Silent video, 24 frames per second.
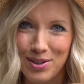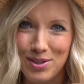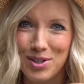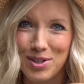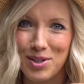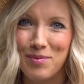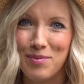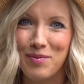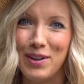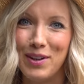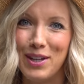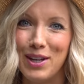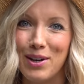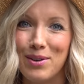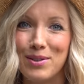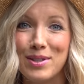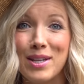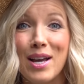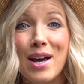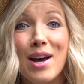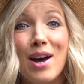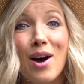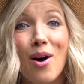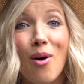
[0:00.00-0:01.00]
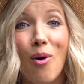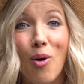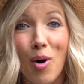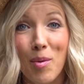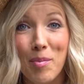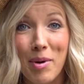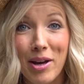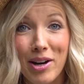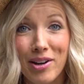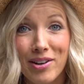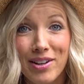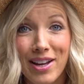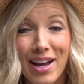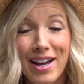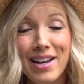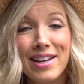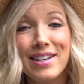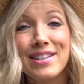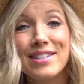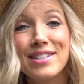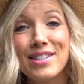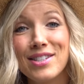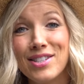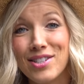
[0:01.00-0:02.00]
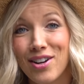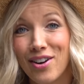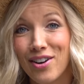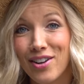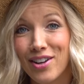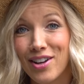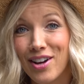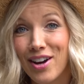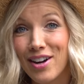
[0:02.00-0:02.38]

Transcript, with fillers: YouTube videos, or better yet, start a